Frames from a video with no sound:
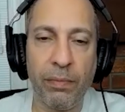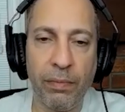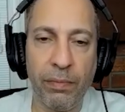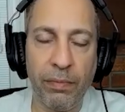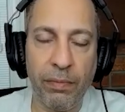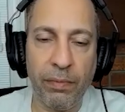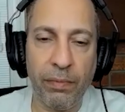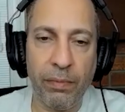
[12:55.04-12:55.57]

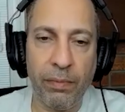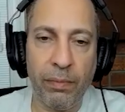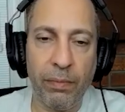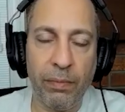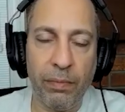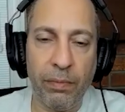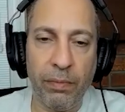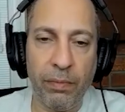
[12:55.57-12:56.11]

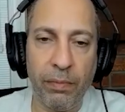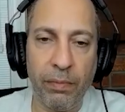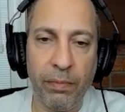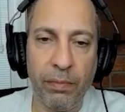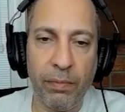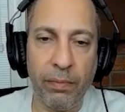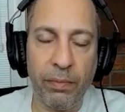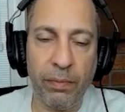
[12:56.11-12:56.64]

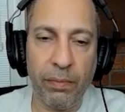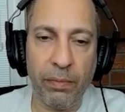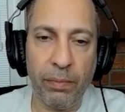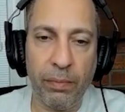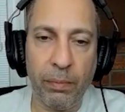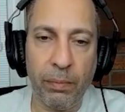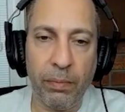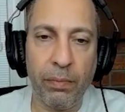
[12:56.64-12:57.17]

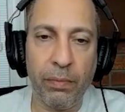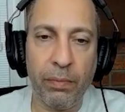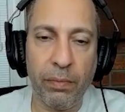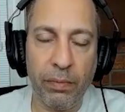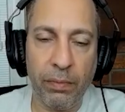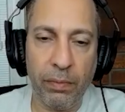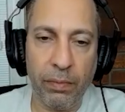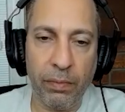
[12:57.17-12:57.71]

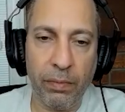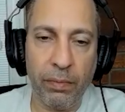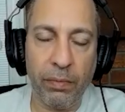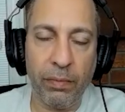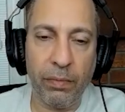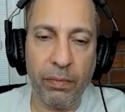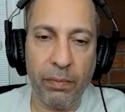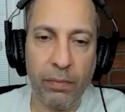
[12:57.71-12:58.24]

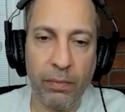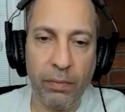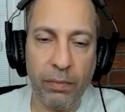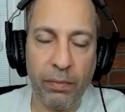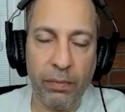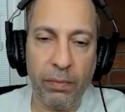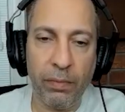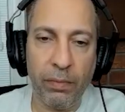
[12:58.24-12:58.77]

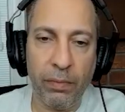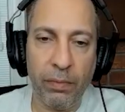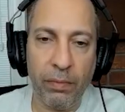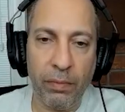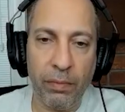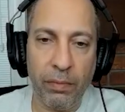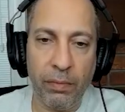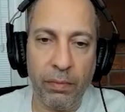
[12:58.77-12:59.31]

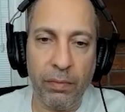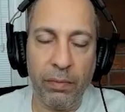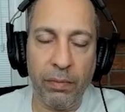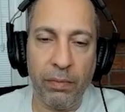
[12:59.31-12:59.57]
No words are spoken by the person on screen.